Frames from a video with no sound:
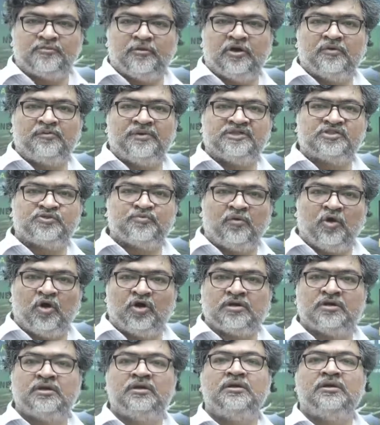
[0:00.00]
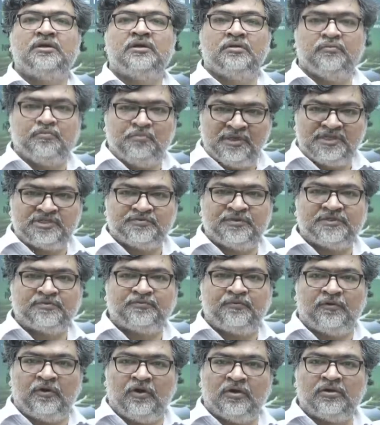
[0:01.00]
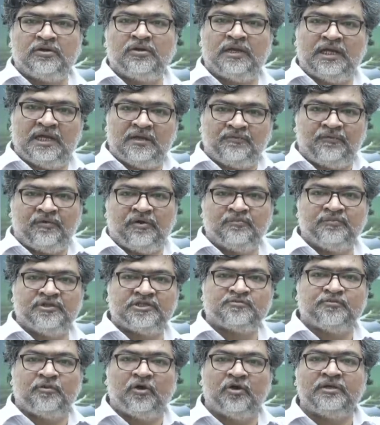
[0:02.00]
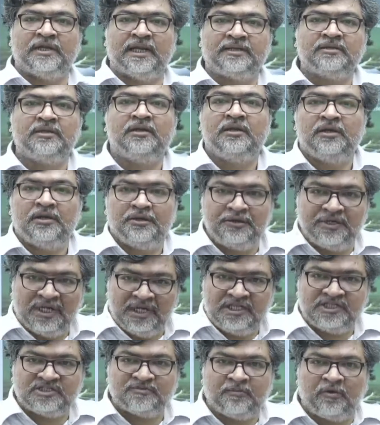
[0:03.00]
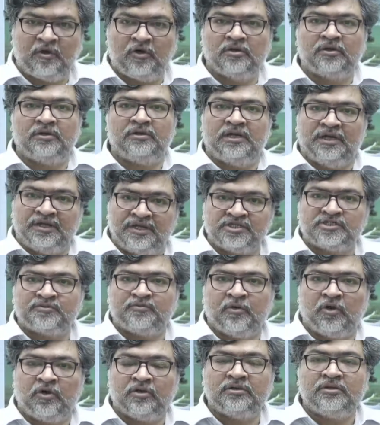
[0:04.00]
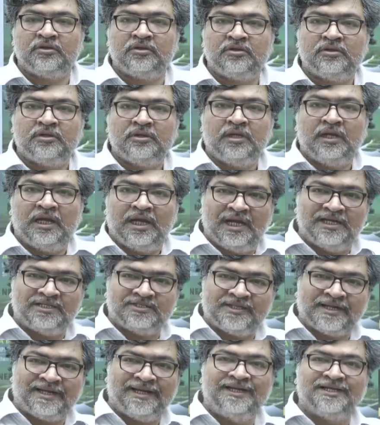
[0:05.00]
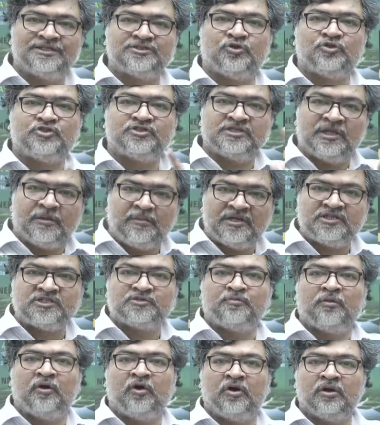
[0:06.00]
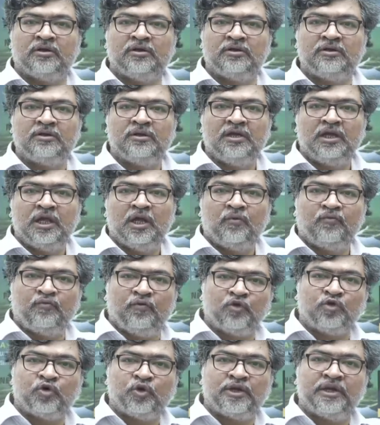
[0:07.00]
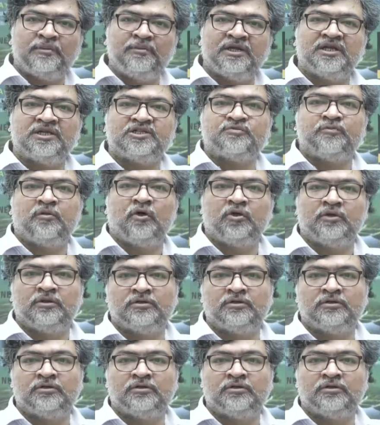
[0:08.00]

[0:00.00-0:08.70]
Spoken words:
where smoke mixed with fog and form the smog like Delhi smog, London smog. And second is called summer smog, photochemical smog,